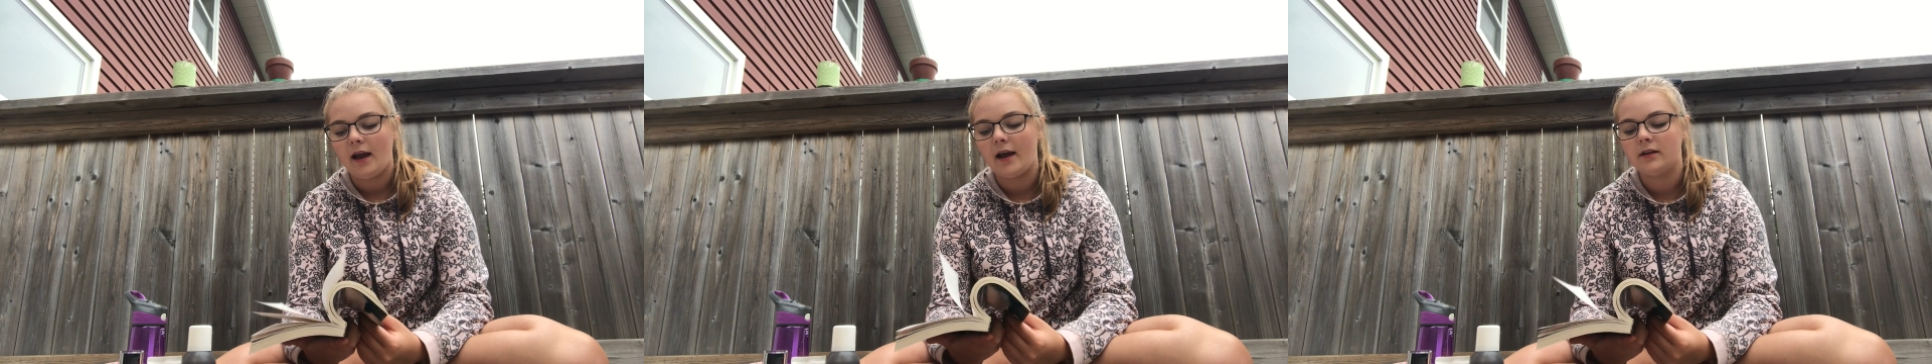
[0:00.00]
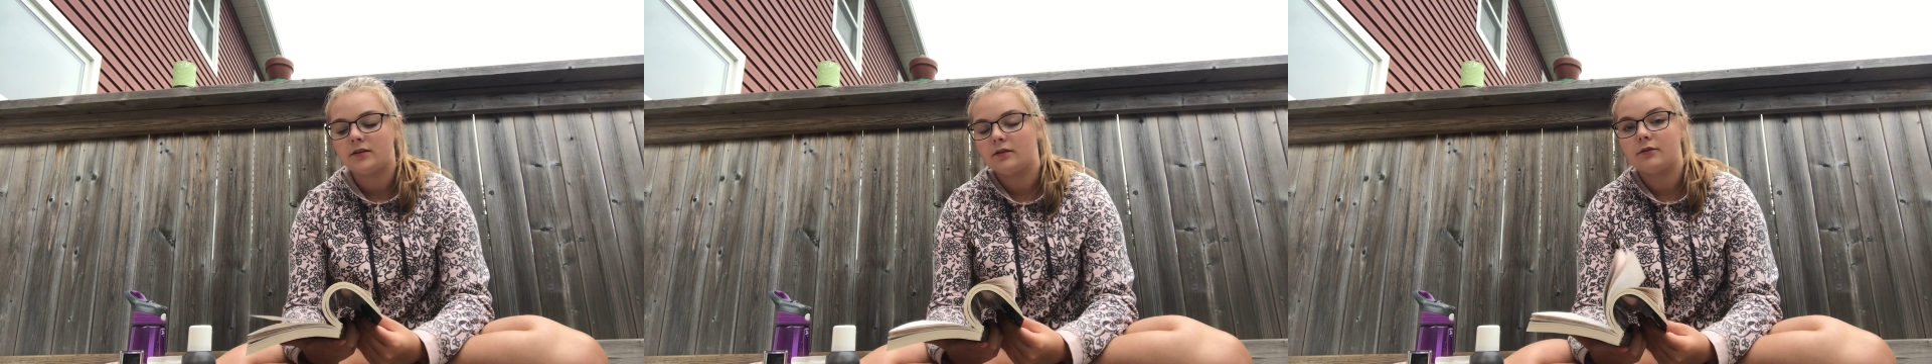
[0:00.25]

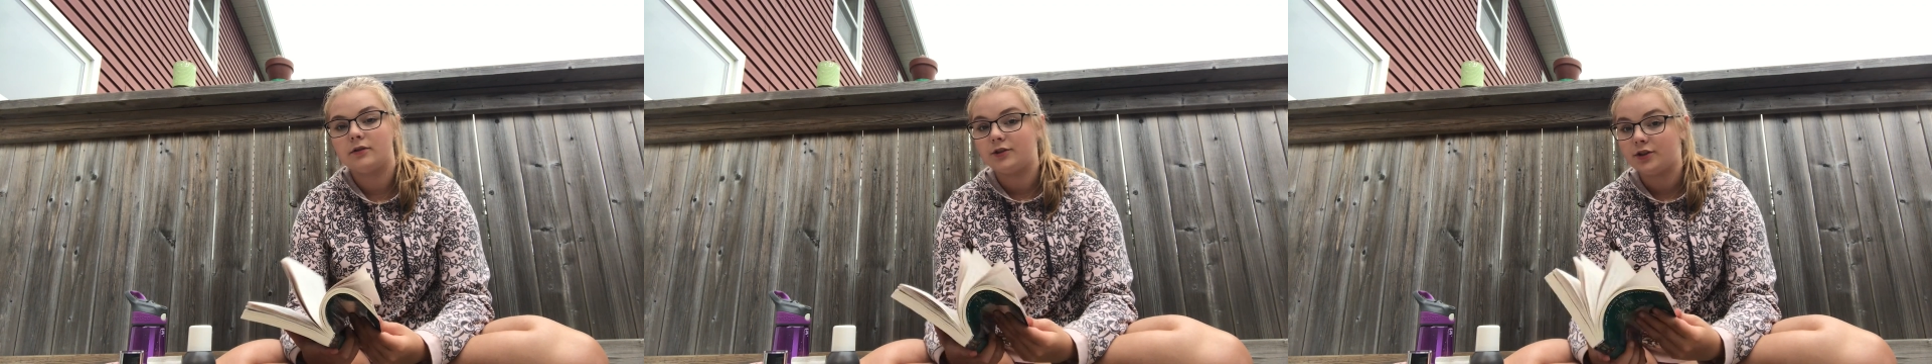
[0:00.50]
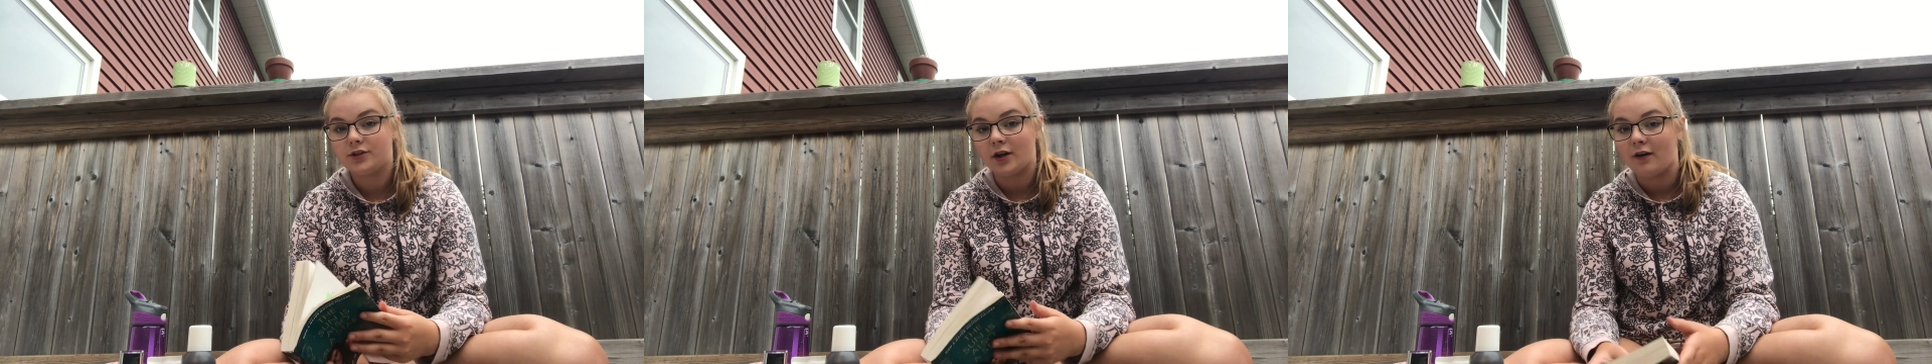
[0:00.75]
and so it was
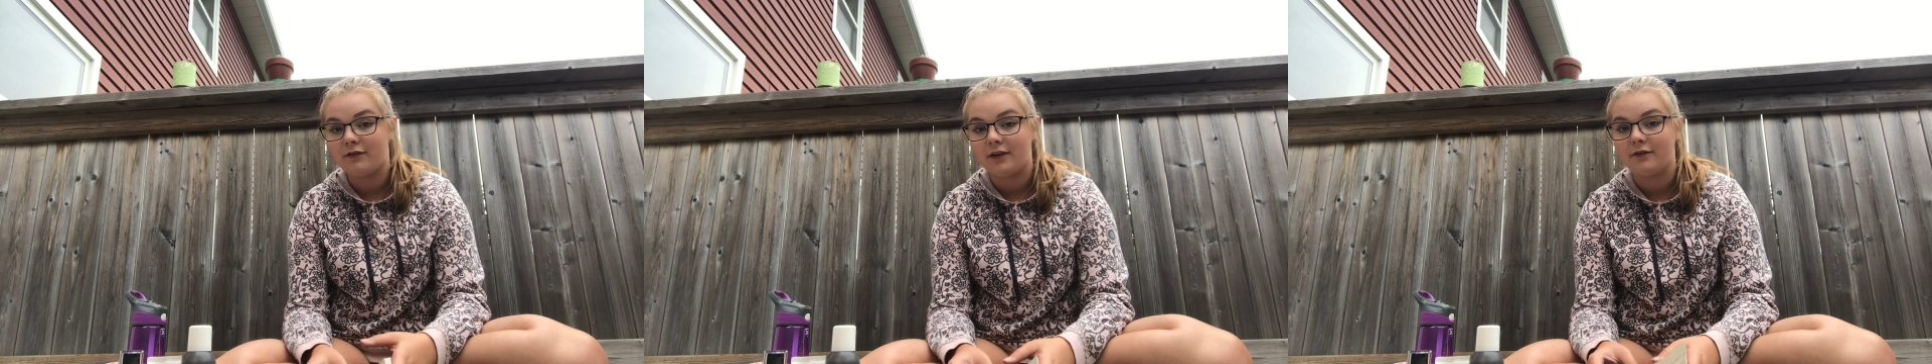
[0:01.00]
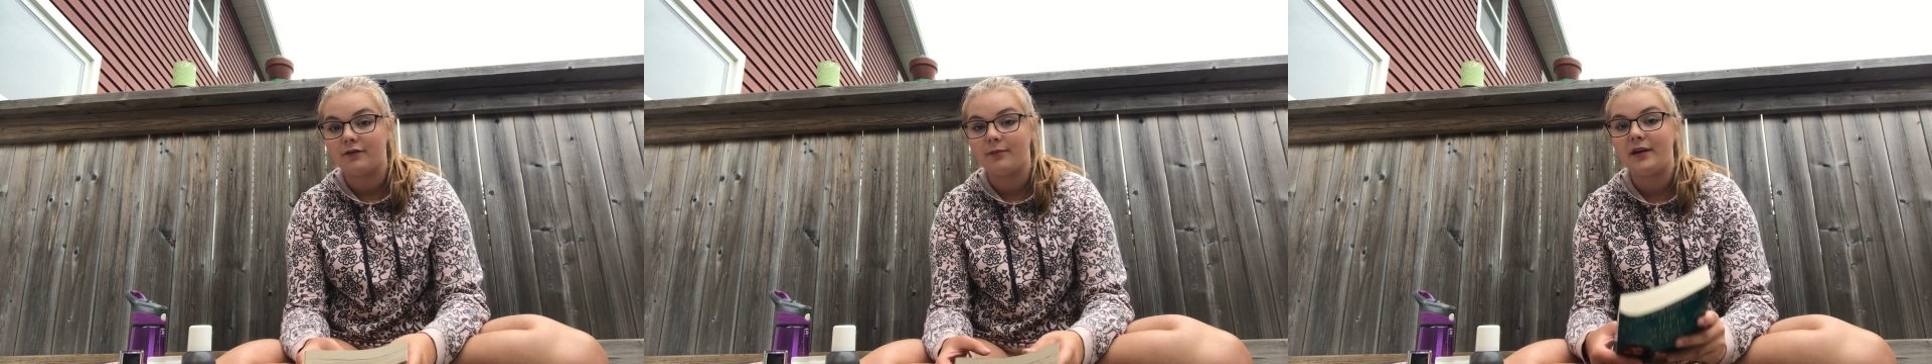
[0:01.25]
just not
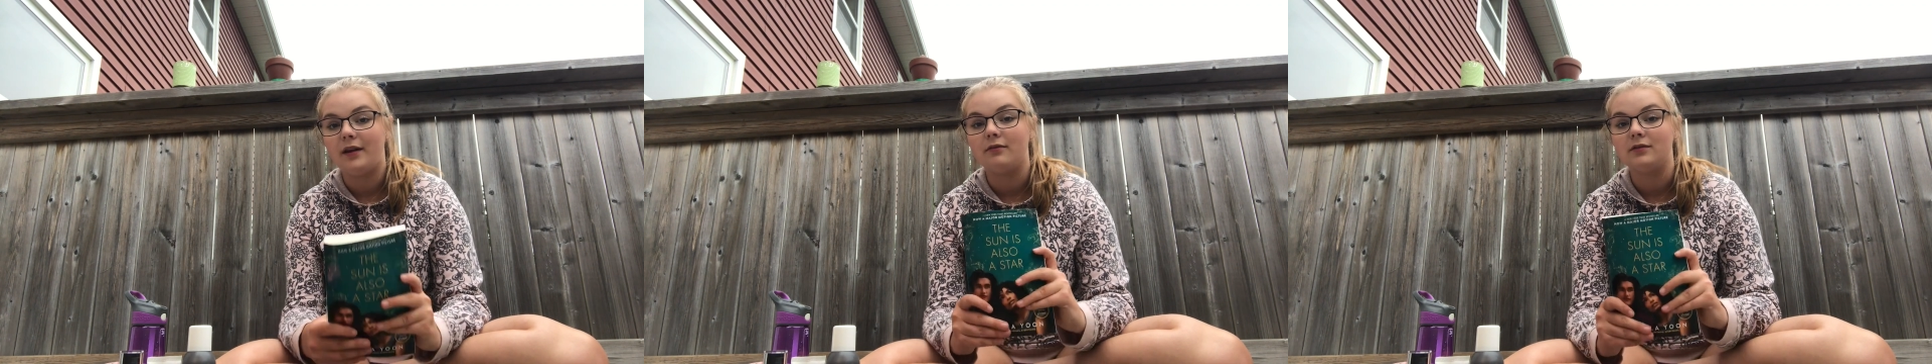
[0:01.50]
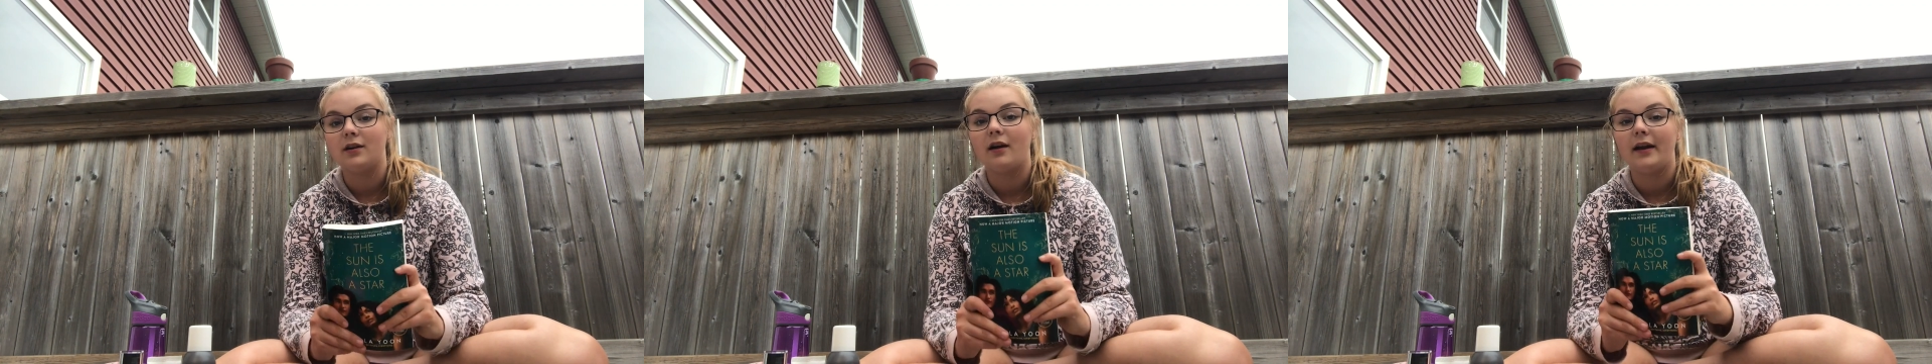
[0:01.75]
fun for me. It
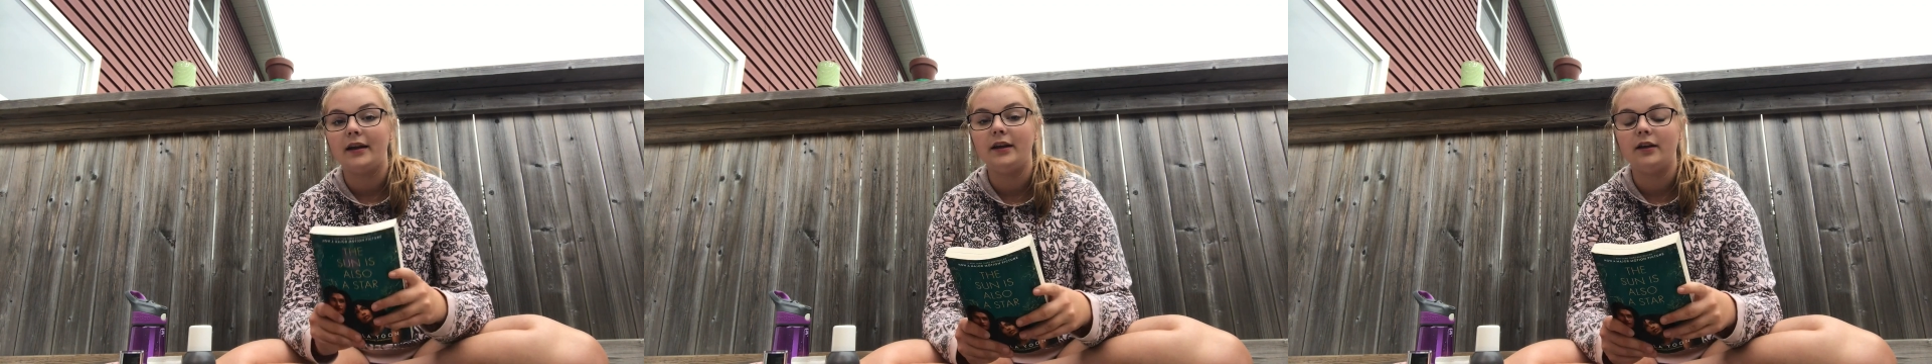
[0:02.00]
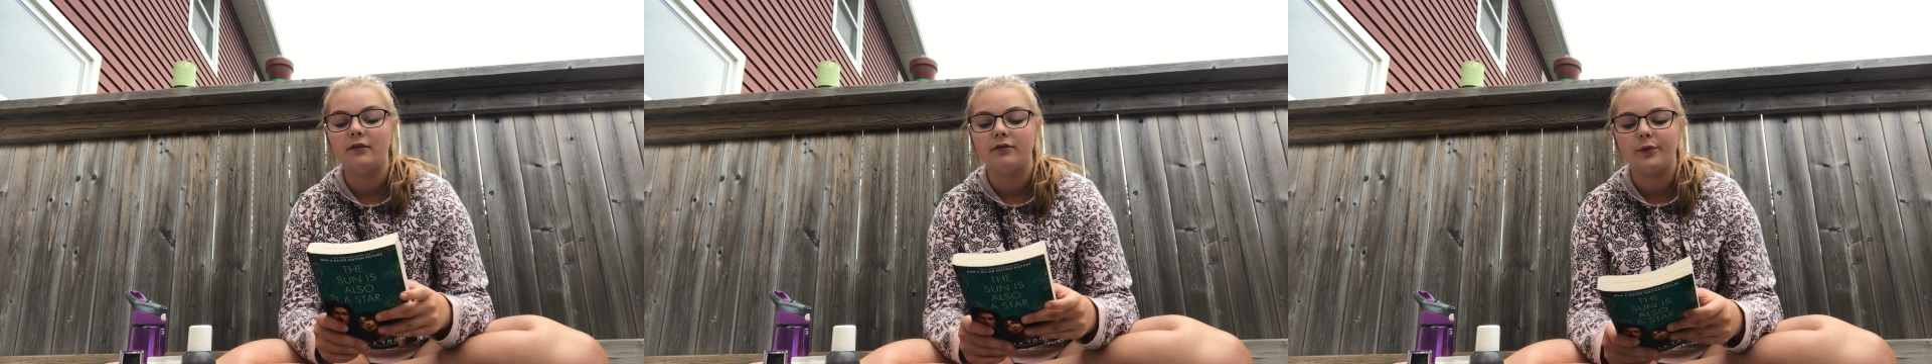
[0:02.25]
was not any
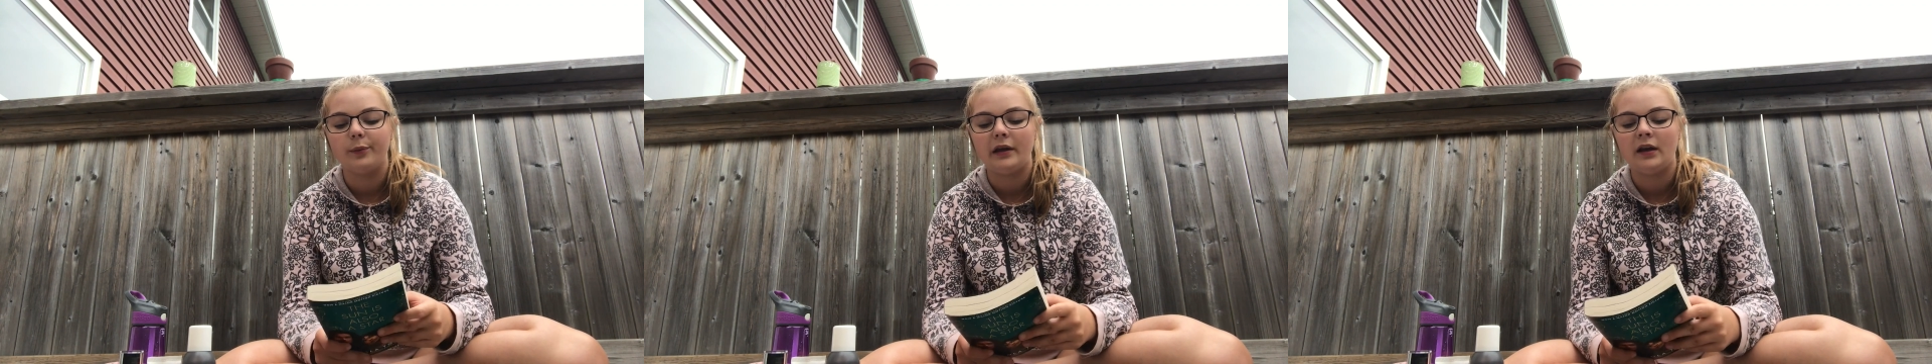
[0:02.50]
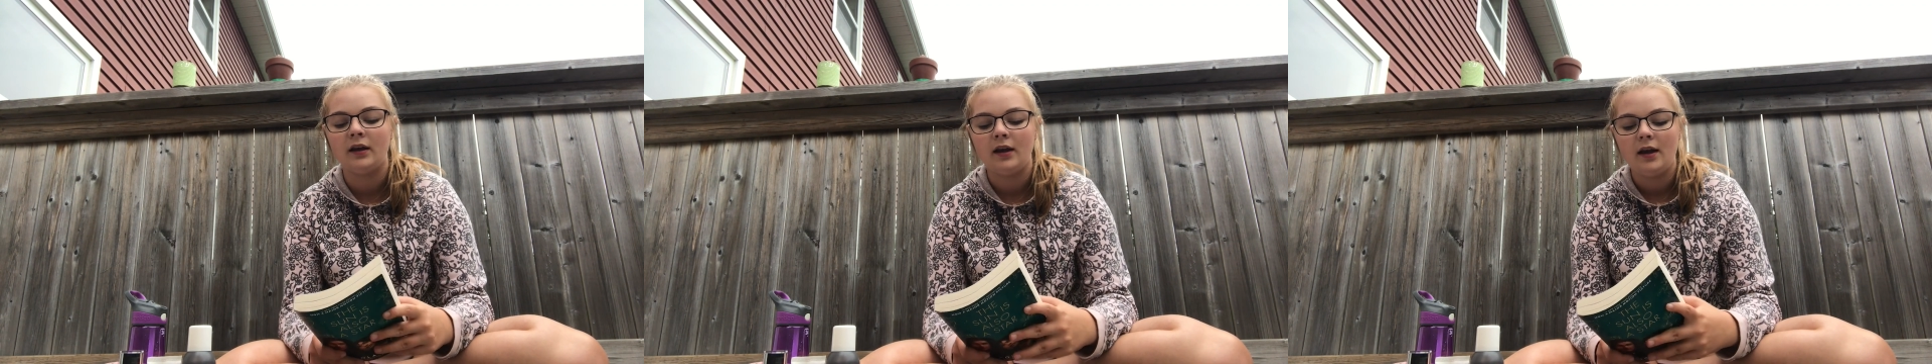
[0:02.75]
good for
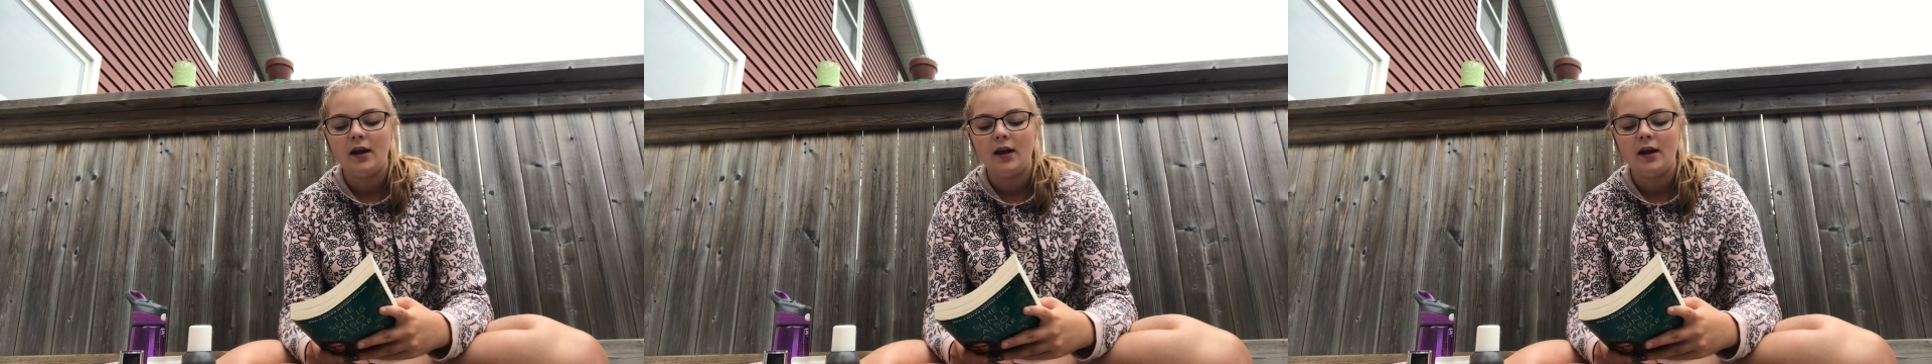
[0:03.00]
me.